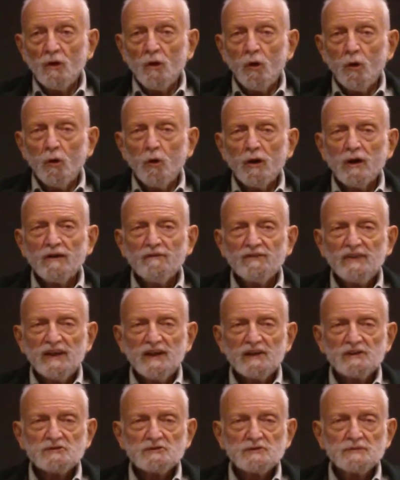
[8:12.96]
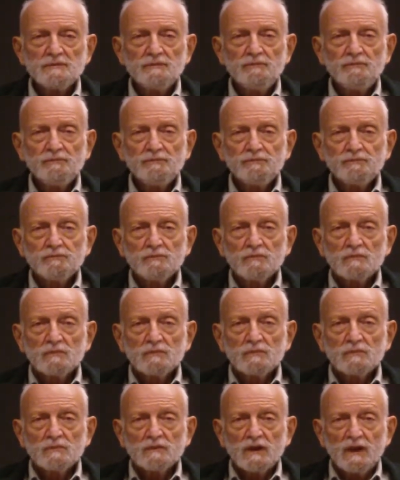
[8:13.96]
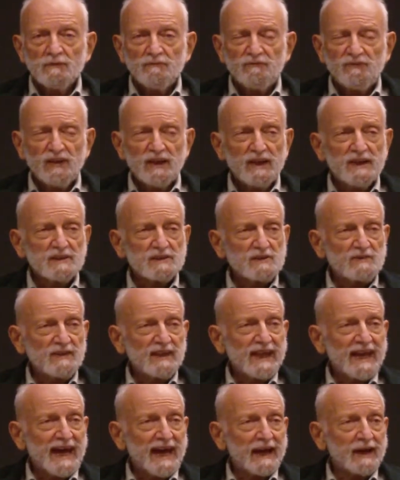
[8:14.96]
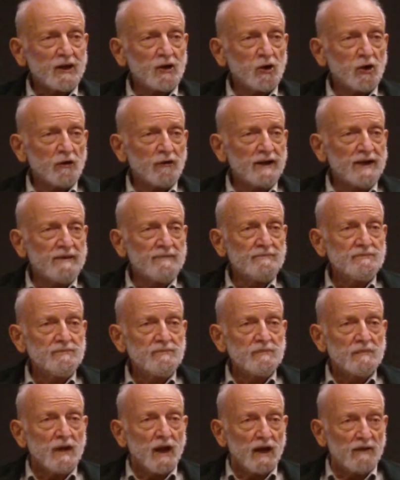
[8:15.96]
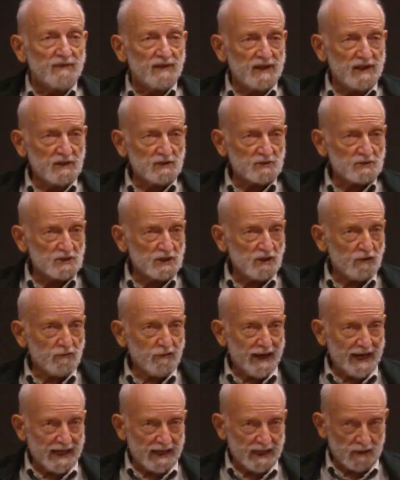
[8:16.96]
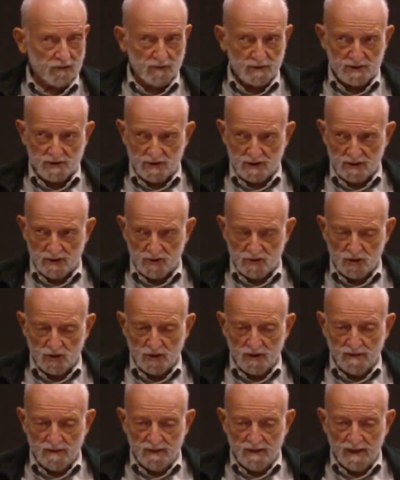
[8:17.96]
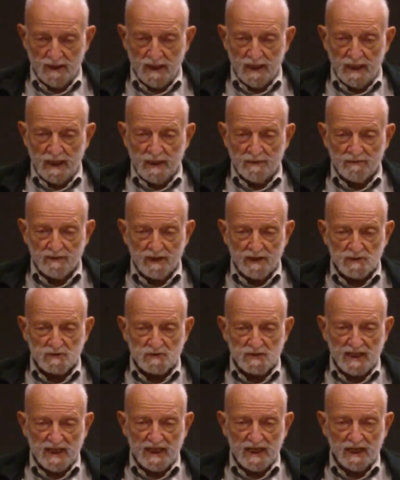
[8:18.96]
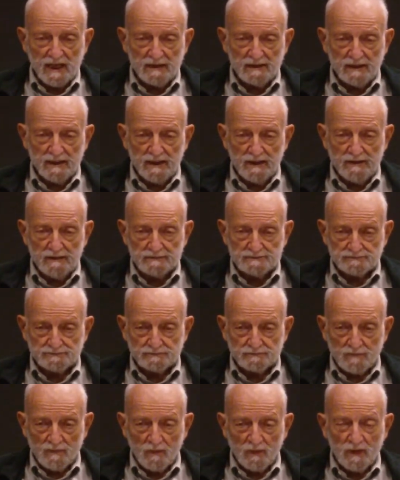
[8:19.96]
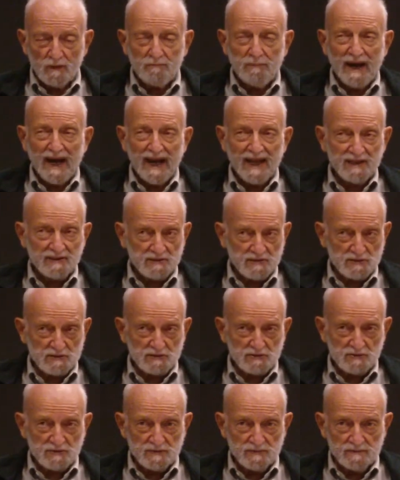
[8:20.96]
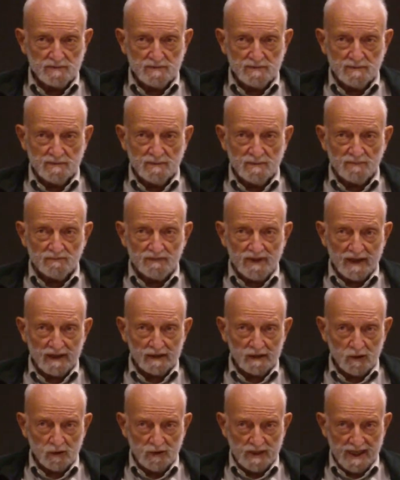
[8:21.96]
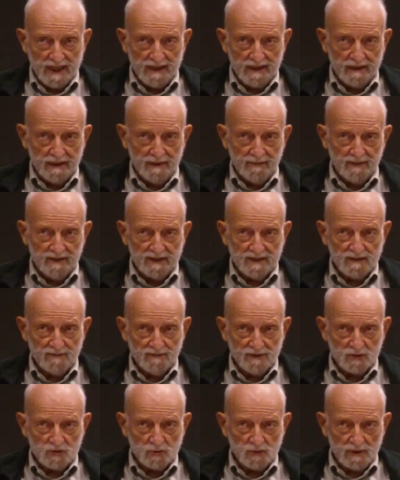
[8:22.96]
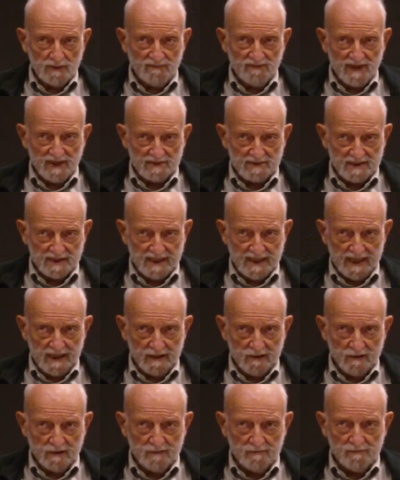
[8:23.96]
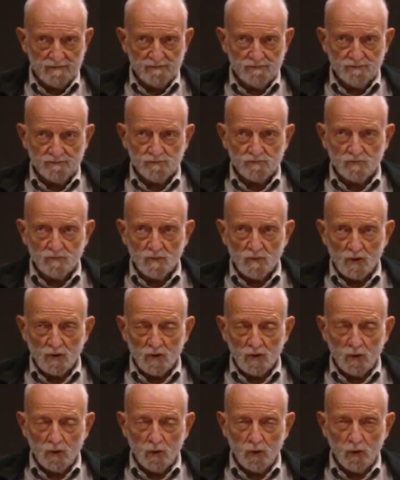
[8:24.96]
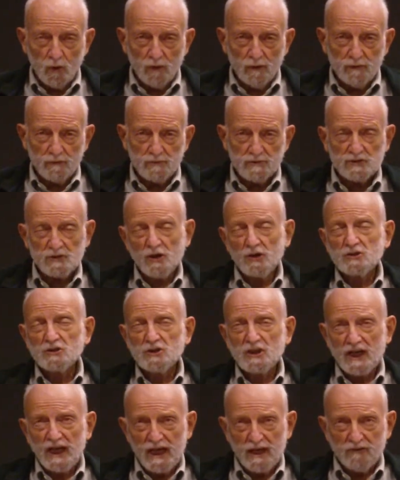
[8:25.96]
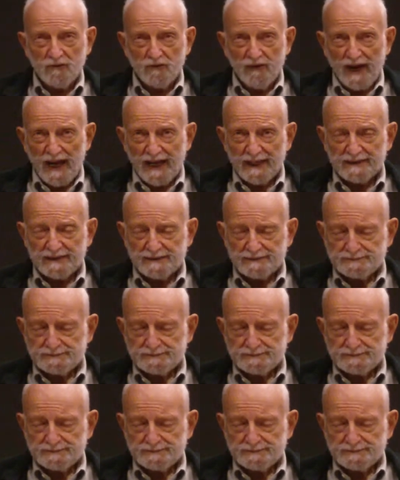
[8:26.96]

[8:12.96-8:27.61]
All of these can fit into the category of idiosyncratic research. That is the biases that are located in the individual investigator or the research contract.